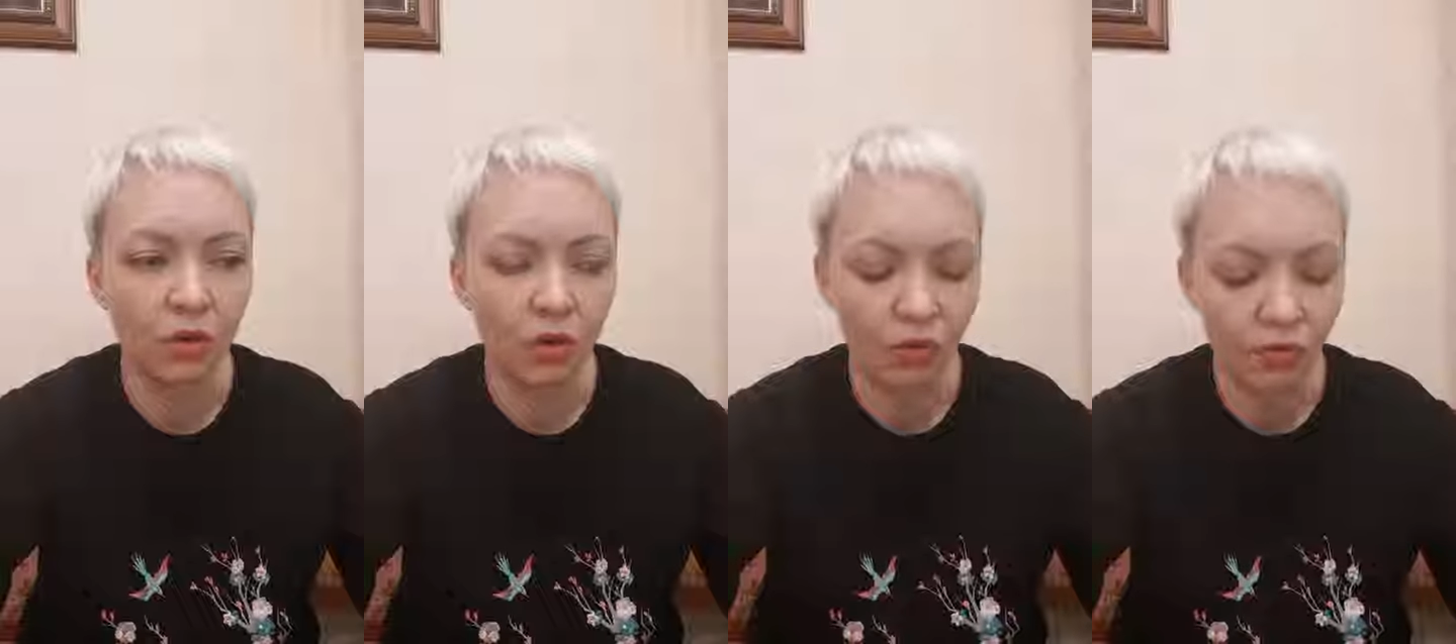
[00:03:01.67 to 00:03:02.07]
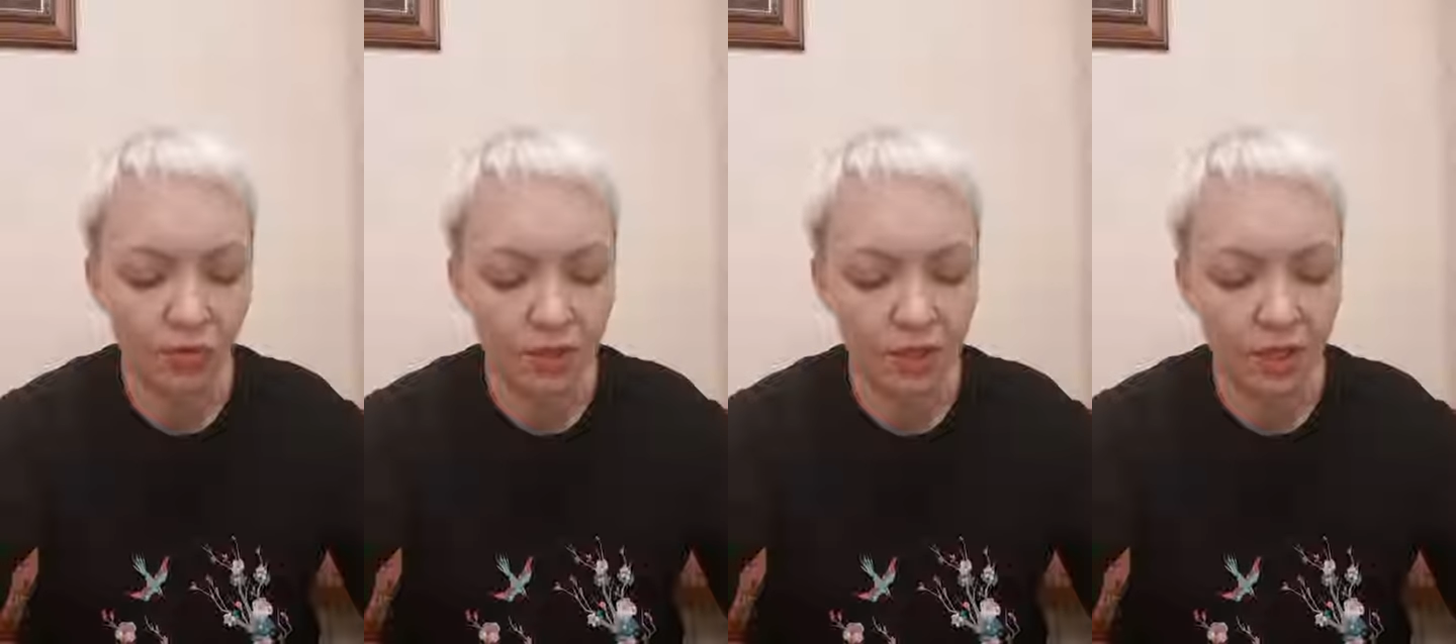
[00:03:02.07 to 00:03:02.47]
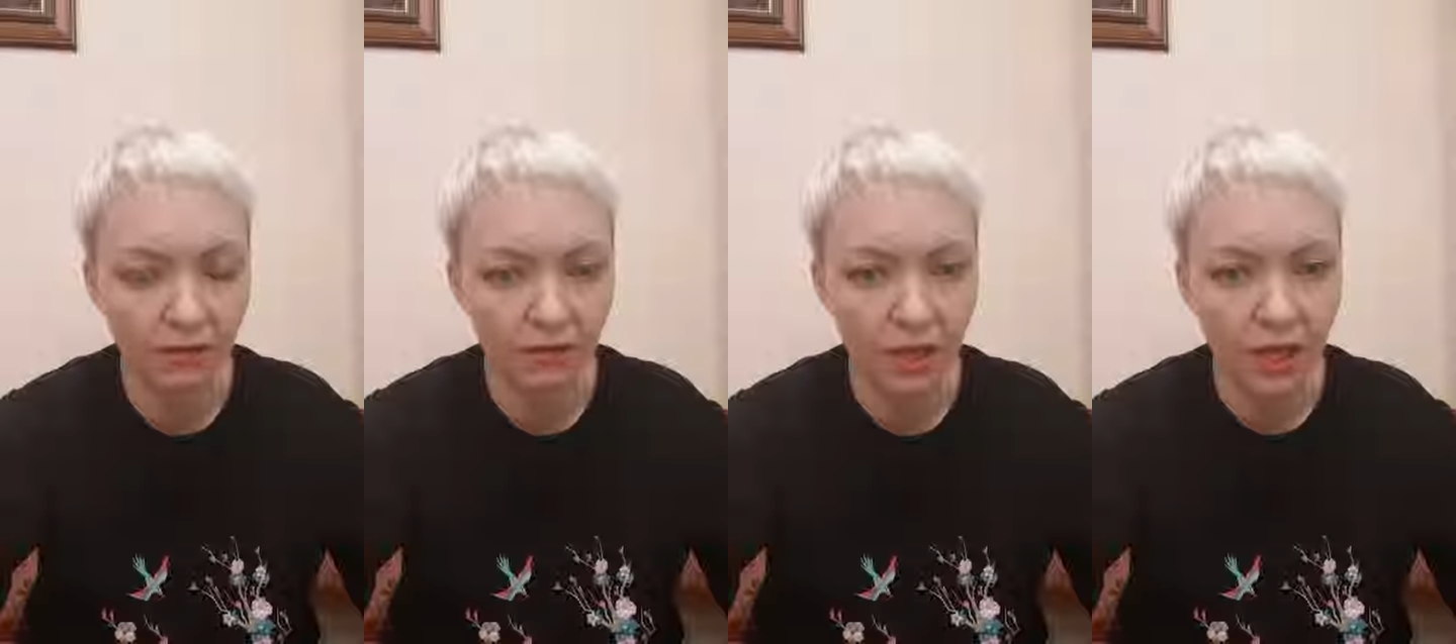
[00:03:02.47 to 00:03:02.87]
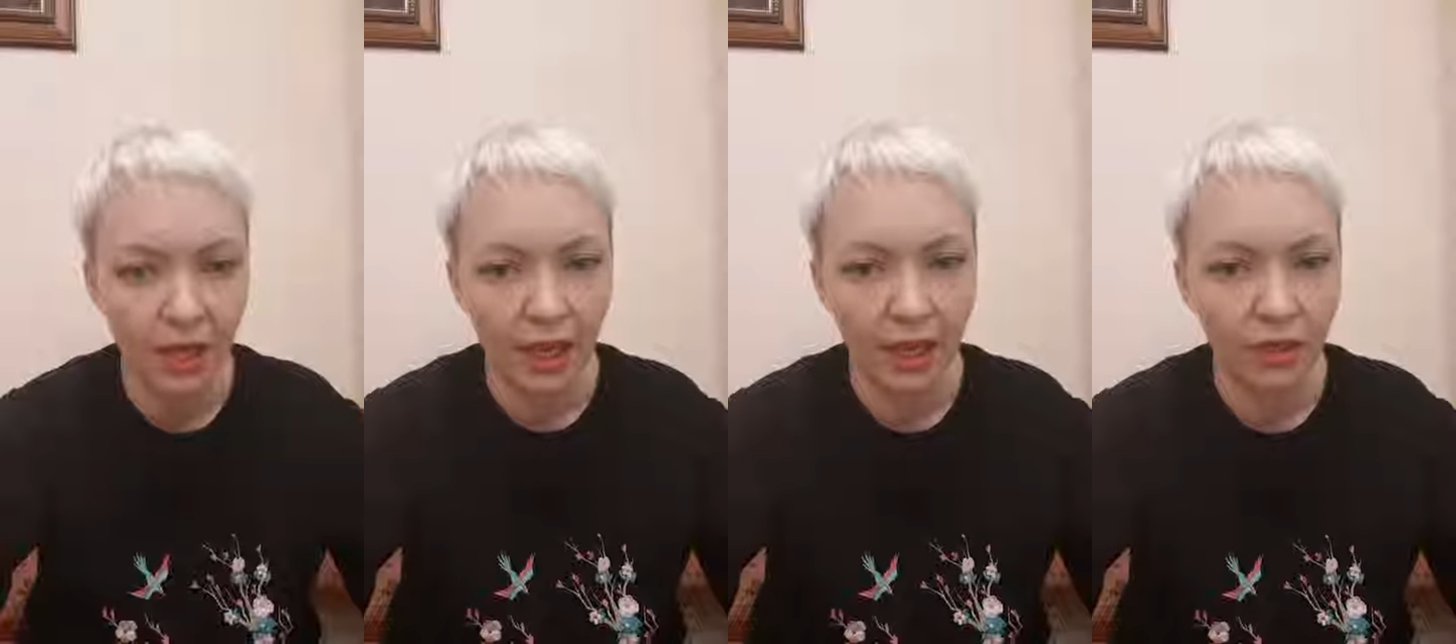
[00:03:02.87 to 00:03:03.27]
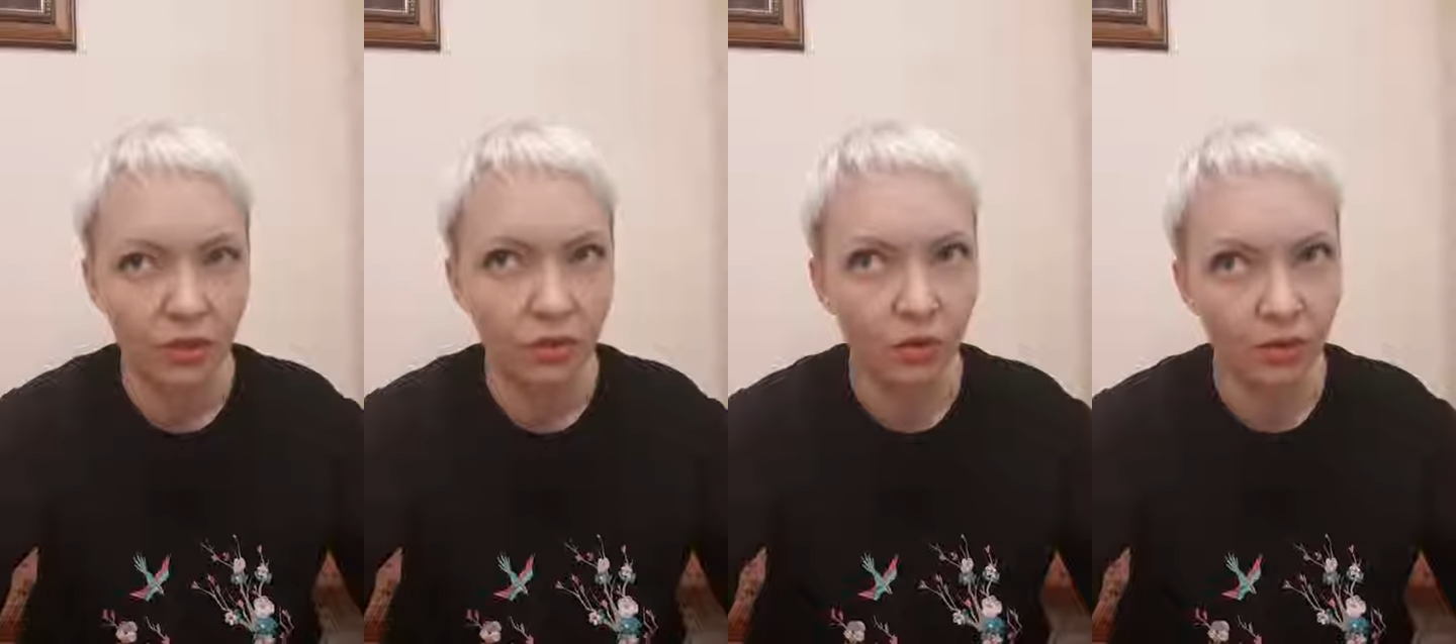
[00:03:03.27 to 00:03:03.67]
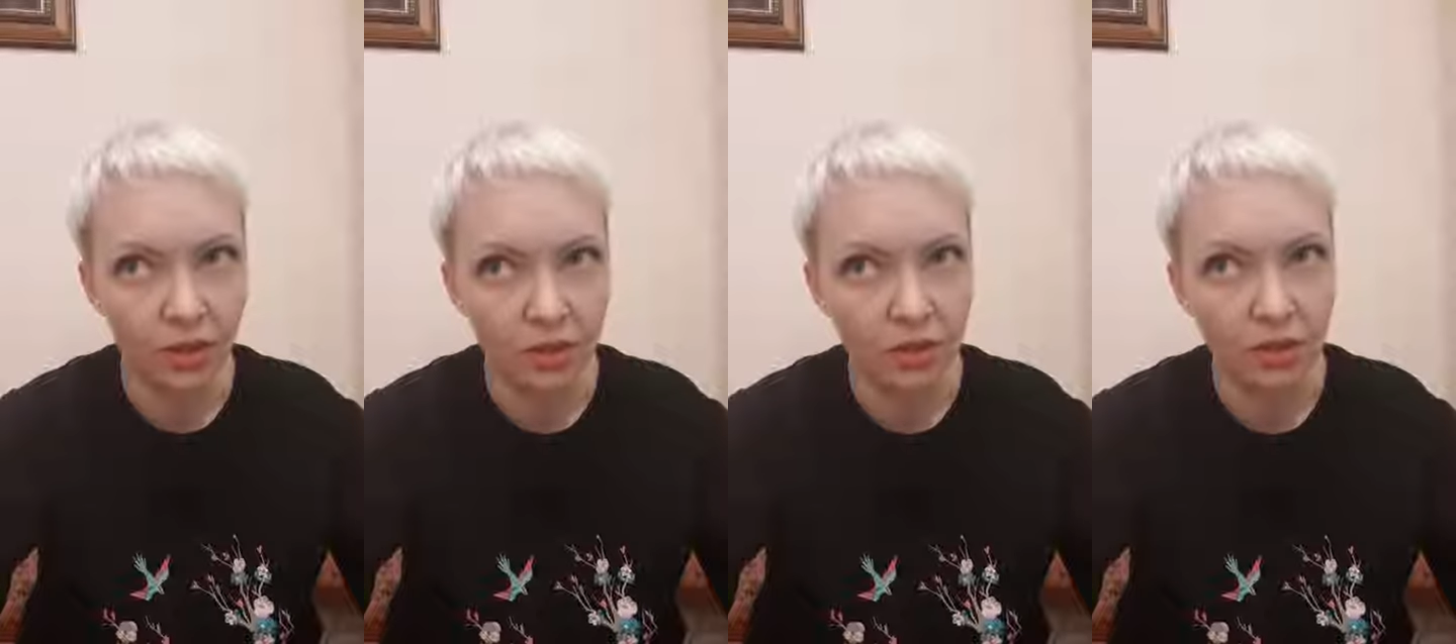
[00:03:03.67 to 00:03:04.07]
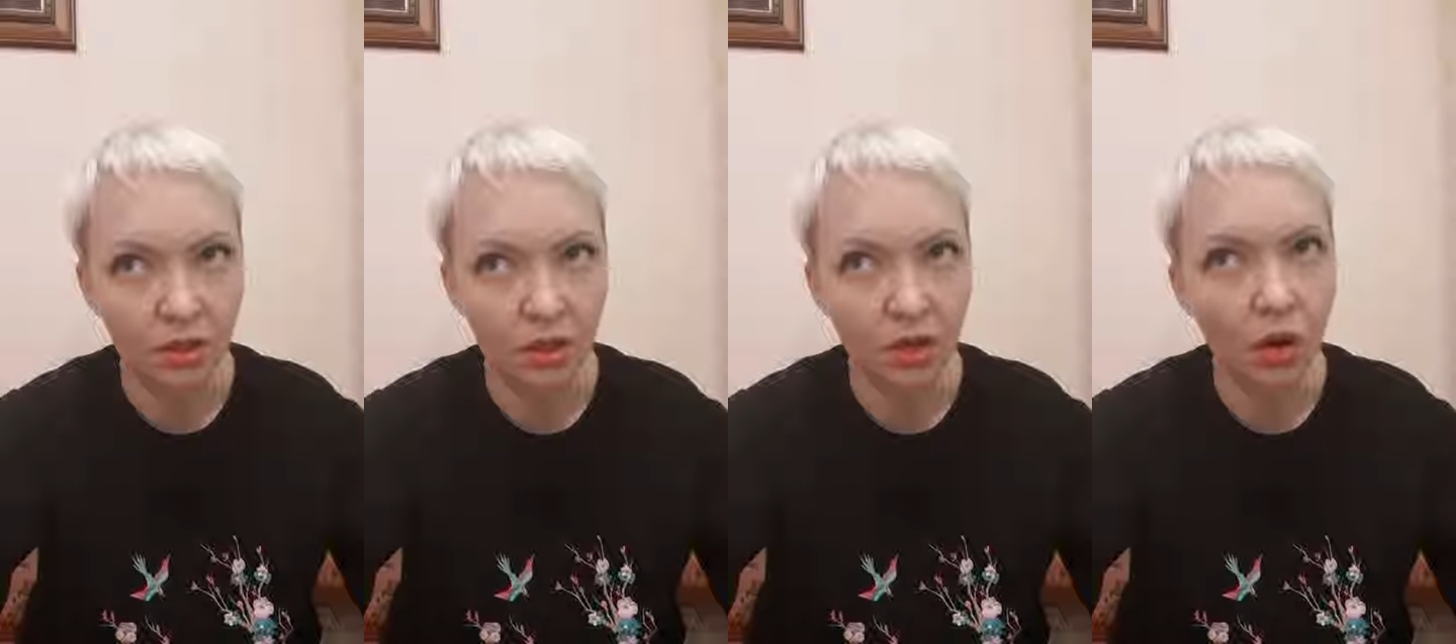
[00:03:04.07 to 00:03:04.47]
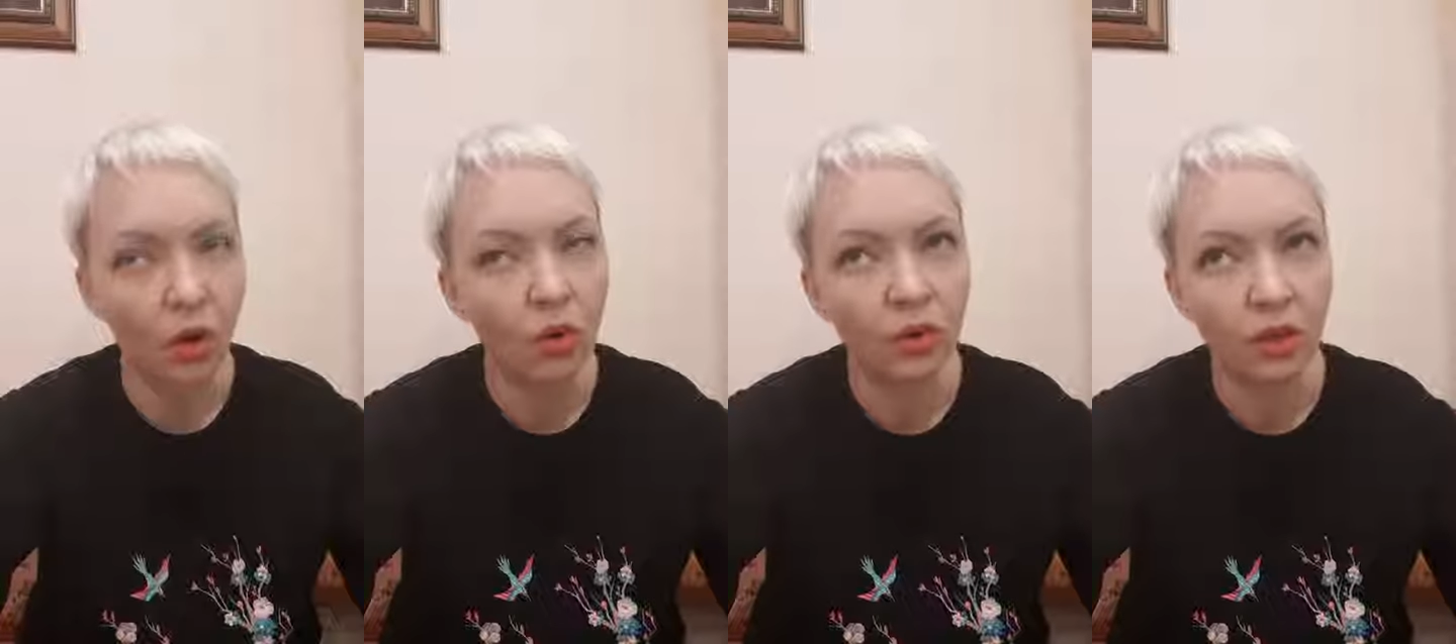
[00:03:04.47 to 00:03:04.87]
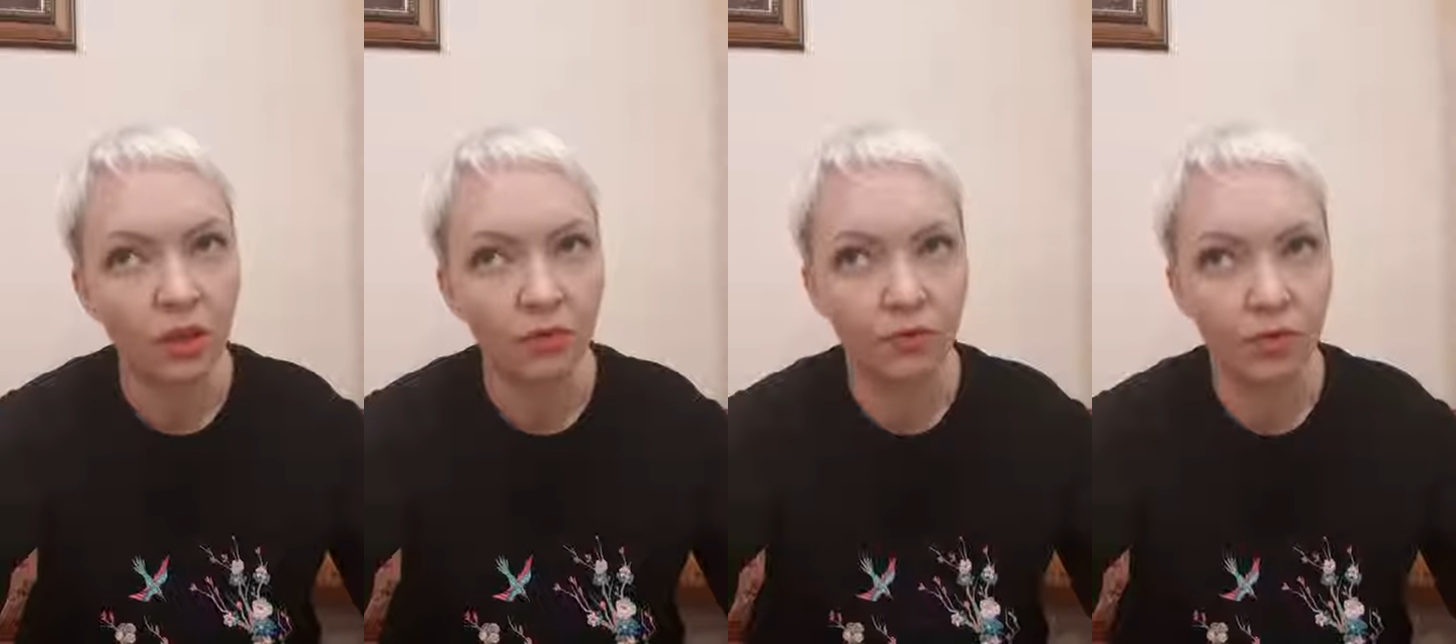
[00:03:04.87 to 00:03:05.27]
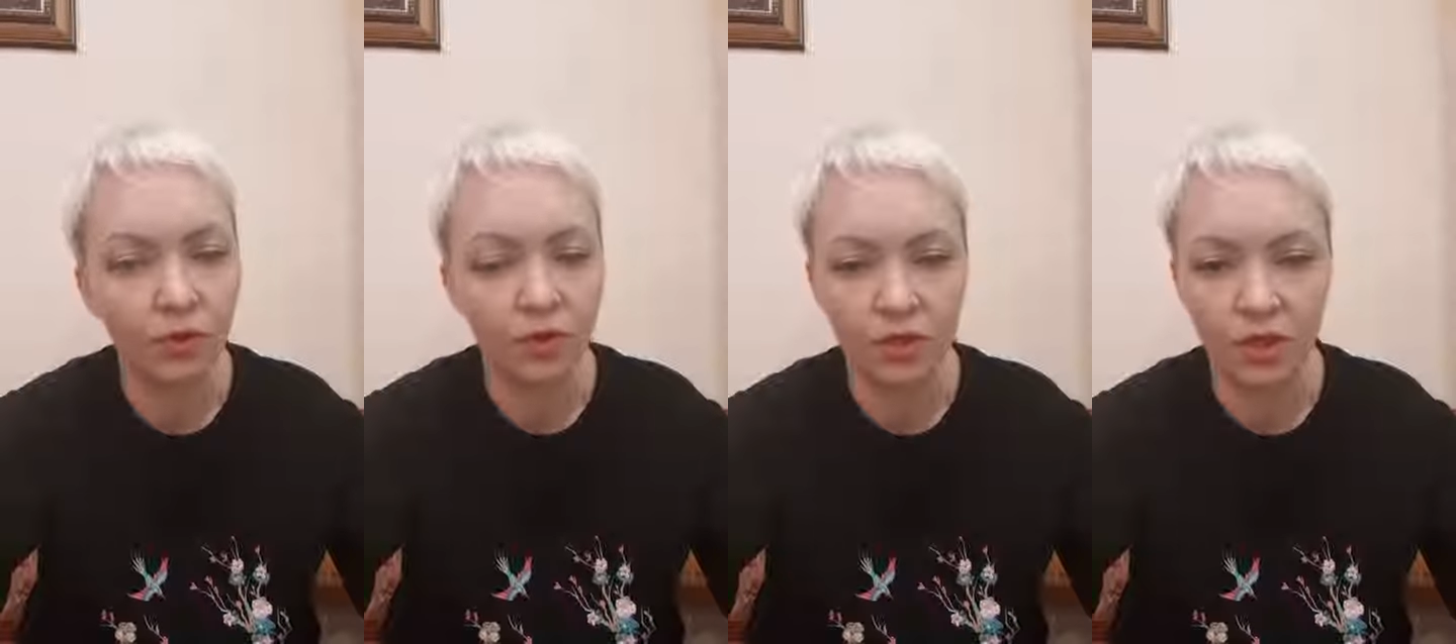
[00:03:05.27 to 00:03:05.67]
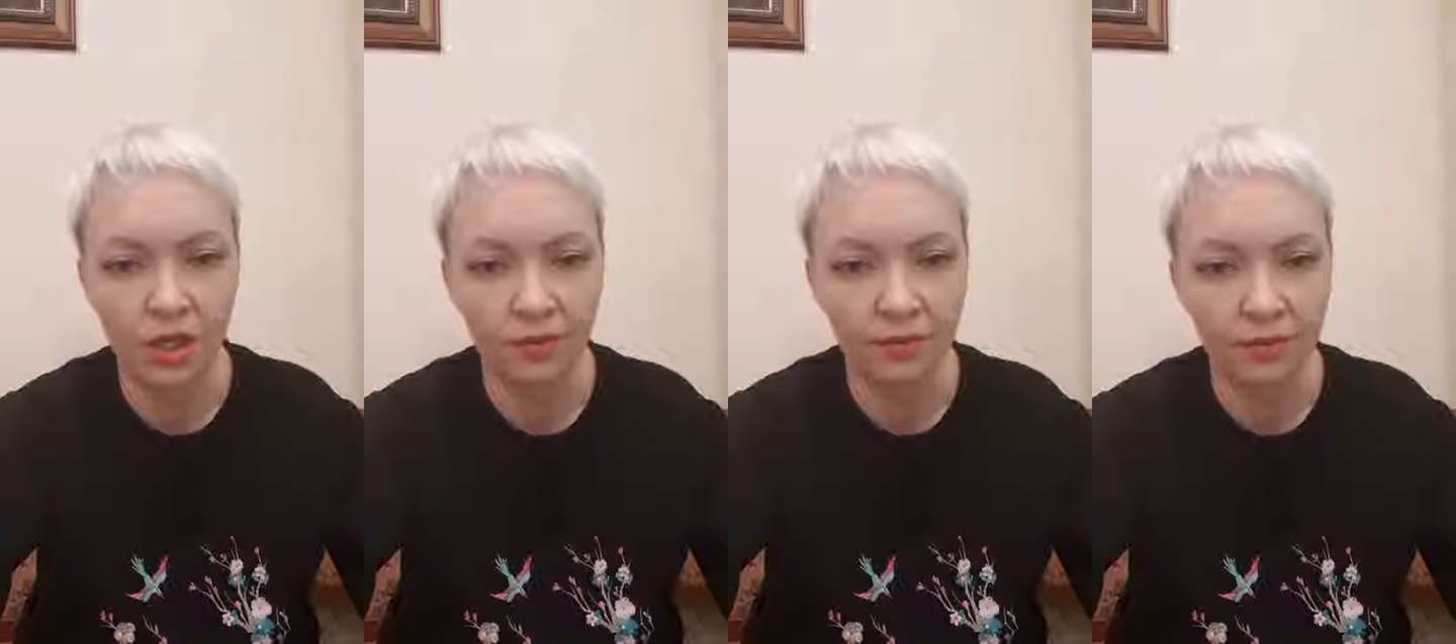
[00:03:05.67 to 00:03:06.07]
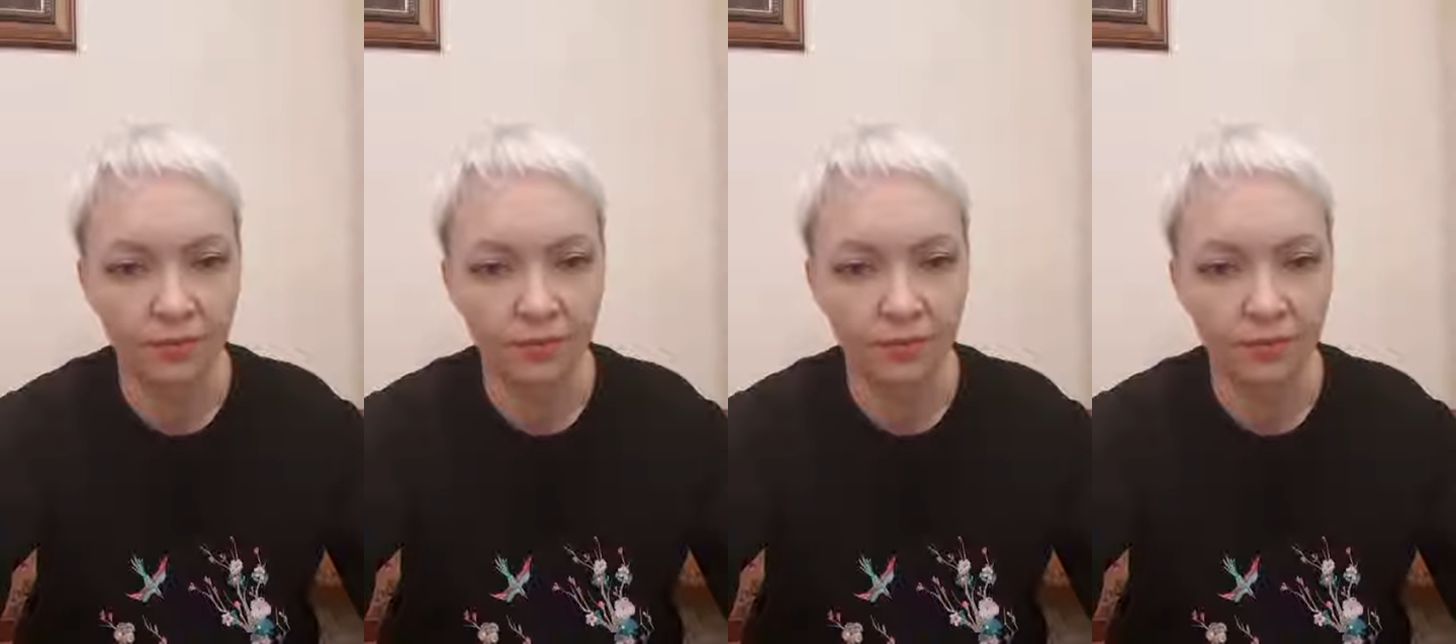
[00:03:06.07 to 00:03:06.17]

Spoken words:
of yourself, and do this only for yourself.